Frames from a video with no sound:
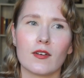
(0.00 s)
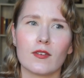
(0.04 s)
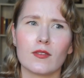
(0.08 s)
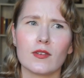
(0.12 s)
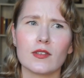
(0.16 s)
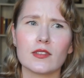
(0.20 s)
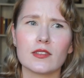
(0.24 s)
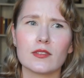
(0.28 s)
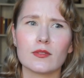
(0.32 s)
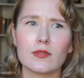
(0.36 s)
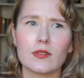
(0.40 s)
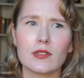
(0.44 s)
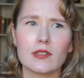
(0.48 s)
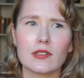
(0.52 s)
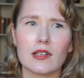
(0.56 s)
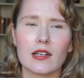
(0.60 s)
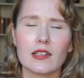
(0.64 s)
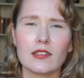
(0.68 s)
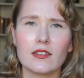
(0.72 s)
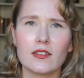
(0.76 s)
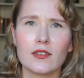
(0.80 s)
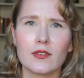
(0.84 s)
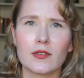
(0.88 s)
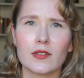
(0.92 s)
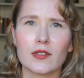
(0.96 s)
don't know
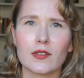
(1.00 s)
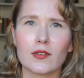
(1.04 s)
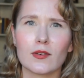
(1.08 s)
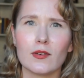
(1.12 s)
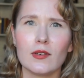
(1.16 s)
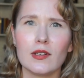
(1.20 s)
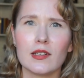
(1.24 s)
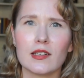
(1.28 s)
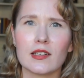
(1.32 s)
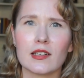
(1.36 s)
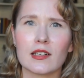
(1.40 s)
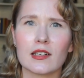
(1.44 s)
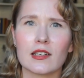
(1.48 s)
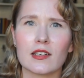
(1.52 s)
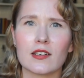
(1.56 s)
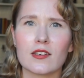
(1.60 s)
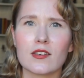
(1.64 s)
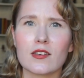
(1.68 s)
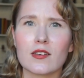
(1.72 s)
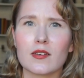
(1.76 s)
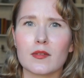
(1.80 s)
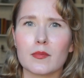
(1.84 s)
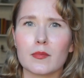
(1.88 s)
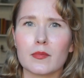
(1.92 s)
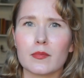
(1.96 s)
what you call it in
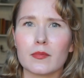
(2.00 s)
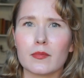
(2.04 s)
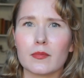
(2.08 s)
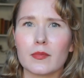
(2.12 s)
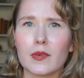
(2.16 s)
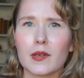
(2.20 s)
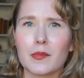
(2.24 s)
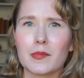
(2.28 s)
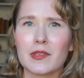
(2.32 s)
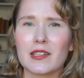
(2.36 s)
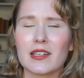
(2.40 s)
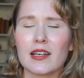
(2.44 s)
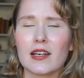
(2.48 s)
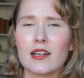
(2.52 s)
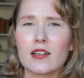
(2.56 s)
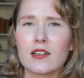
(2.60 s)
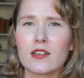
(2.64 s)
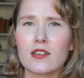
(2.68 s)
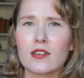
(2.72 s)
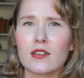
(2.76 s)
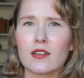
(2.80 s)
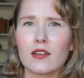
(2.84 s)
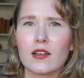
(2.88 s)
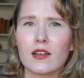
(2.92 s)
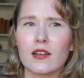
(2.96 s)
English. let me
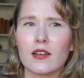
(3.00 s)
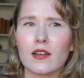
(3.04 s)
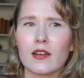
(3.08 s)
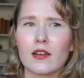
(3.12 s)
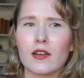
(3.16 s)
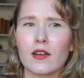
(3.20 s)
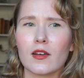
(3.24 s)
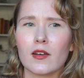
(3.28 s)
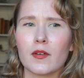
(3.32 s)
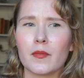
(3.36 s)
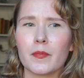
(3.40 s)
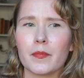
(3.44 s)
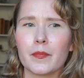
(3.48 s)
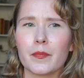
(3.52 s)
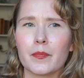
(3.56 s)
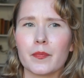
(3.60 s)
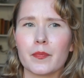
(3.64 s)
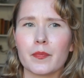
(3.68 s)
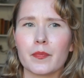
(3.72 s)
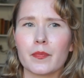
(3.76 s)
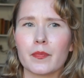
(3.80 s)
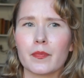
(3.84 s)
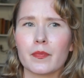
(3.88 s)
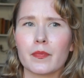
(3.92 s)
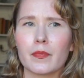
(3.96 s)
touch. When
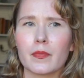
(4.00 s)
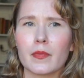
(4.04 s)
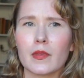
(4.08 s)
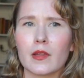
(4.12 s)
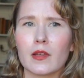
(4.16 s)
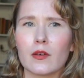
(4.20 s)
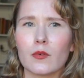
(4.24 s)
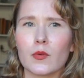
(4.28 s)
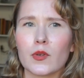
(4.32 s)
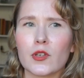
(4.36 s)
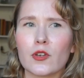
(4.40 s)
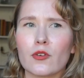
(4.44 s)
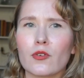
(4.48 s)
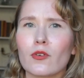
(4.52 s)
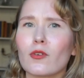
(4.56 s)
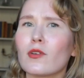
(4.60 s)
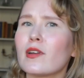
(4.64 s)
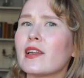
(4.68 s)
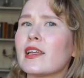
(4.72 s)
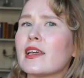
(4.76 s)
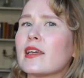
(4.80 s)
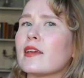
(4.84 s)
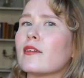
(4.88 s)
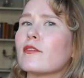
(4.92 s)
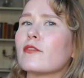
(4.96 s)
you're on
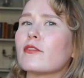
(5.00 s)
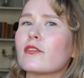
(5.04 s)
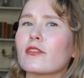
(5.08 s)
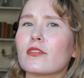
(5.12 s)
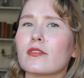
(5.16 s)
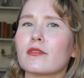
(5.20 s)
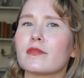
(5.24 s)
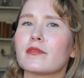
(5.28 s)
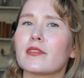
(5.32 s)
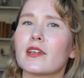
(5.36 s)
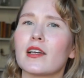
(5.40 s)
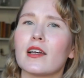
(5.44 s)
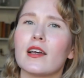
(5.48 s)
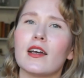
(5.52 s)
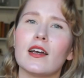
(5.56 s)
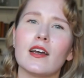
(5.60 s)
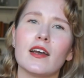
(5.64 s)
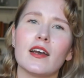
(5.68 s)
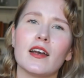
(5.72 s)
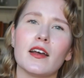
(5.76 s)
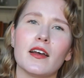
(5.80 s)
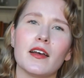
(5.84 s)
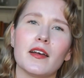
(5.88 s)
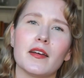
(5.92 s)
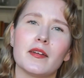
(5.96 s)
leave,
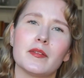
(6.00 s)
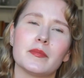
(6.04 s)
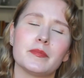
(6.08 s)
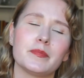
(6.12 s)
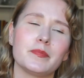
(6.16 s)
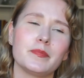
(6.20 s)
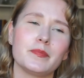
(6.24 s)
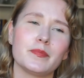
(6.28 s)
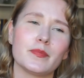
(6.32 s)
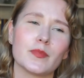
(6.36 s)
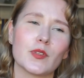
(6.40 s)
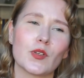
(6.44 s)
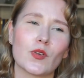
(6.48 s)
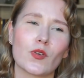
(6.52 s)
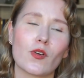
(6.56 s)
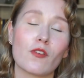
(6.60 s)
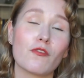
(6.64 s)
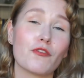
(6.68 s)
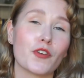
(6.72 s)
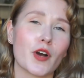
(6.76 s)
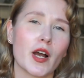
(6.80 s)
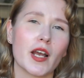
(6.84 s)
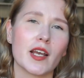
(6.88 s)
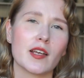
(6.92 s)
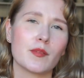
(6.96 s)
you're
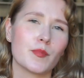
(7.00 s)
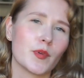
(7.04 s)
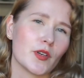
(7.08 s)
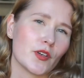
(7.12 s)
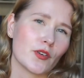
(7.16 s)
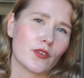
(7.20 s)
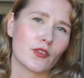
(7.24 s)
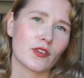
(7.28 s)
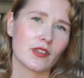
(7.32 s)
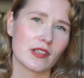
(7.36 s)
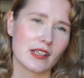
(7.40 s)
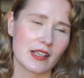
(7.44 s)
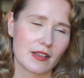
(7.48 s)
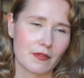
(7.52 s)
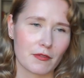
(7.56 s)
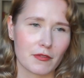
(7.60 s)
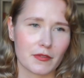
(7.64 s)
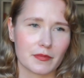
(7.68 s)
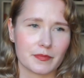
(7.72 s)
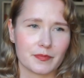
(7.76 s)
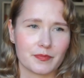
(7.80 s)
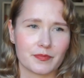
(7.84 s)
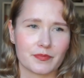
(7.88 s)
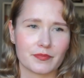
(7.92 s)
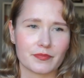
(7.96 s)
not fired, but you're on leave,
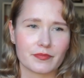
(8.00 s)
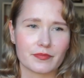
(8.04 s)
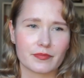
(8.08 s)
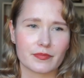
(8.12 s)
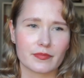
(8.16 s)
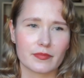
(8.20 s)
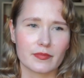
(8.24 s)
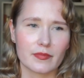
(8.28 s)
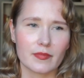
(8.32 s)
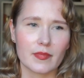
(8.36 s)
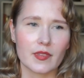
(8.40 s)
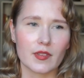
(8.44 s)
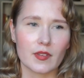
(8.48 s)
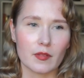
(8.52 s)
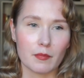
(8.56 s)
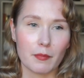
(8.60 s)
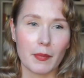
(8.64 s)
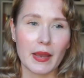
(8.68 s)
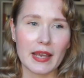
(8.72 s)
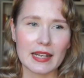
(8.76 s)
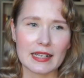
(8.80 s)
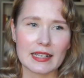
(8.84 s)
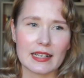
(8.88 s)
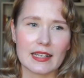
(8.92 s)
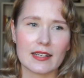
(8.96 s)

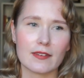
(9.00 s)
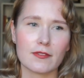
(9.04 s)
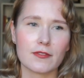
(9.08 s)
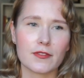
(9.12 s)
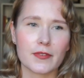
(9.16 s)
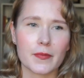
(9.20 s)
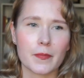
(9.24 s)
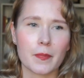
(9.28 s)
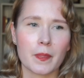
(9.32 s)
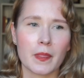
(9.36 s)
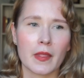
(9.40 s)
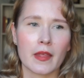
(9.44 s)
paid leave.